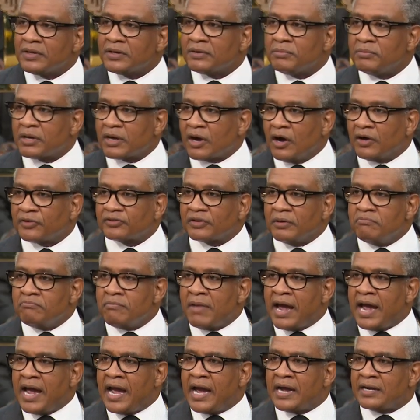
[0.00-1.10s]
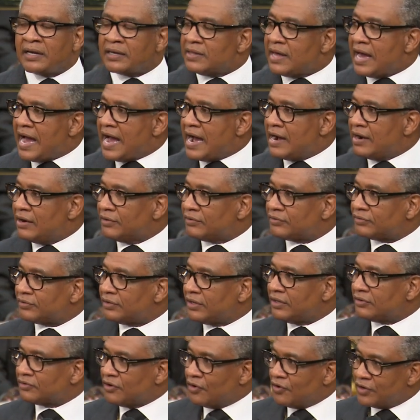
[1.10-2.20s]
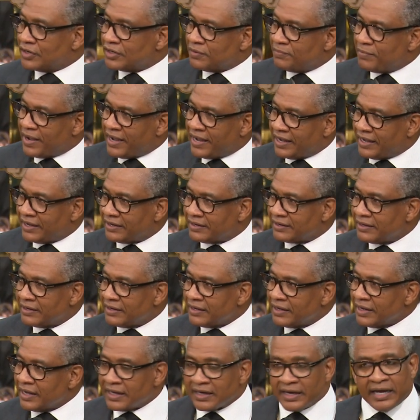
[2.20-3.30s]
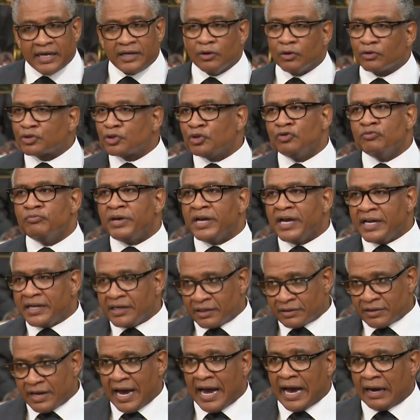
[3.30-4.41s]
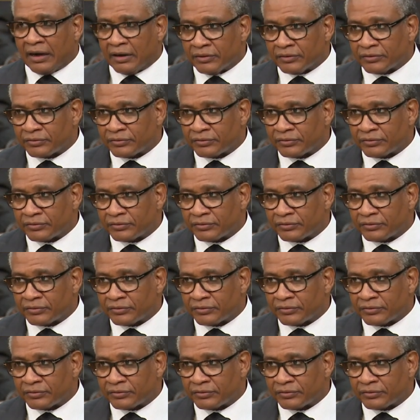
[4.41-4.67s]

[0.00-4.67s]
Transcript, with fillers: Because the man of the house is going to bed. And ain't no two men of the house.